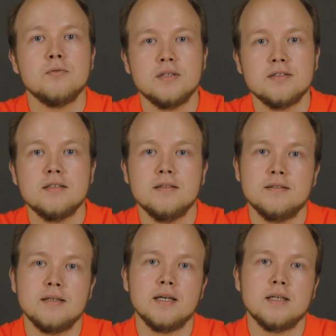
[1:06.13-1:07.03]
For
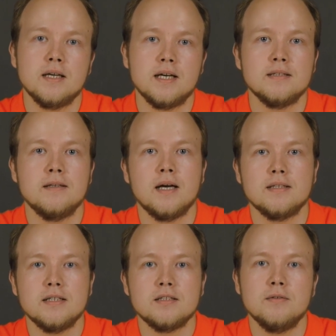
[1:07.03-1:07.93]
instance, iClass
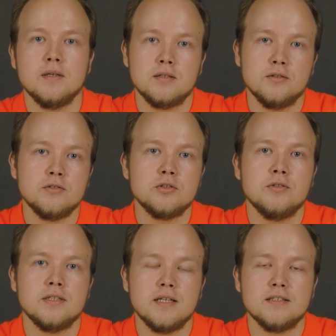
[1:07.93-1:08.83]
identifiers
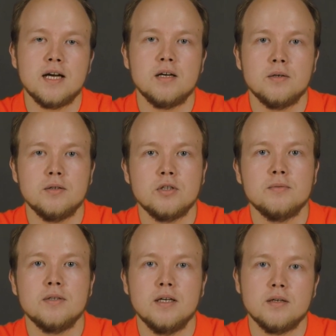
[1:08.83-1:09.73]
use the SIO
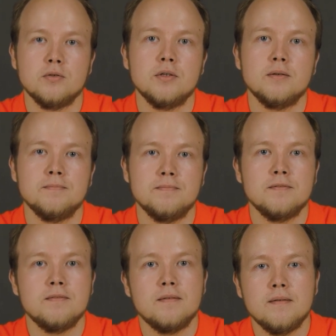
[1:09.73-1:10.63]
encryption algorithm.
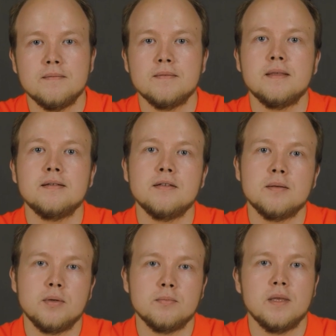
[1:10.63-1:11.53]
This is
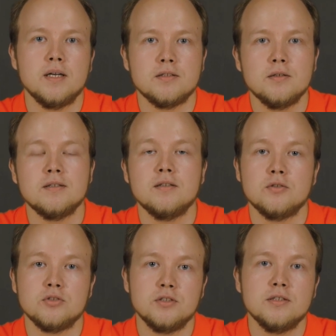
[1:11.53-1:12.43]
a proprietary
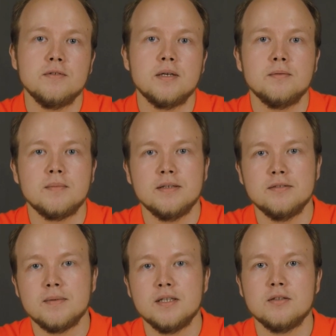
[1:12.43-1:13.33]
solution developed by
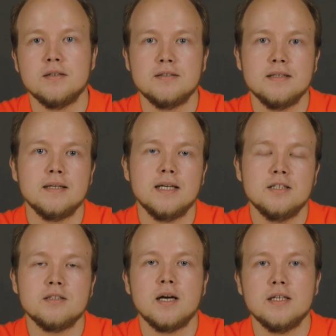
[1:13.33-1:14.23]
specialists at
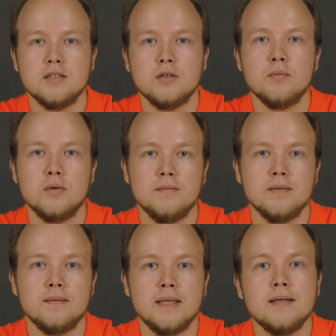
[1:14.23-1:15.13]
HID Global.
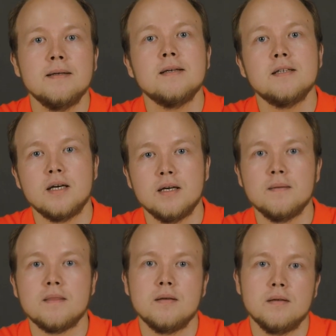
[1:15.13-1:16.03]
At this
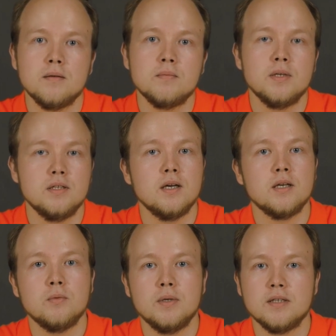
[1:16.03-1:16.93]
time, we are
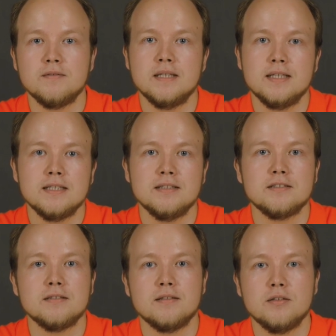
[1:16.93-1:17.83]
not aware of any
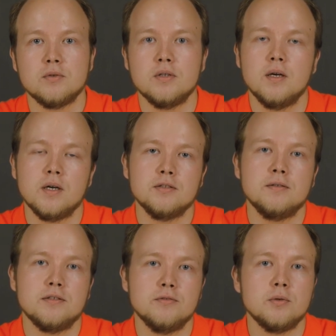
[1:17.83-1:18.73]
instances where cards
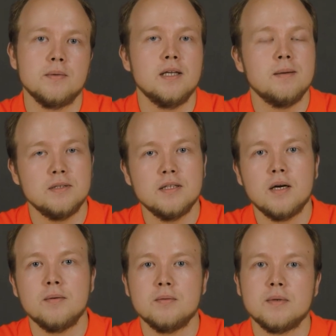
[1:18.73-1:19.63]
of this format have been
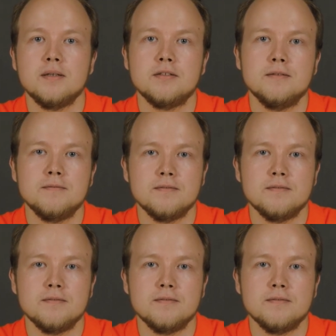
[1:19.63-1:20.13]
compromised.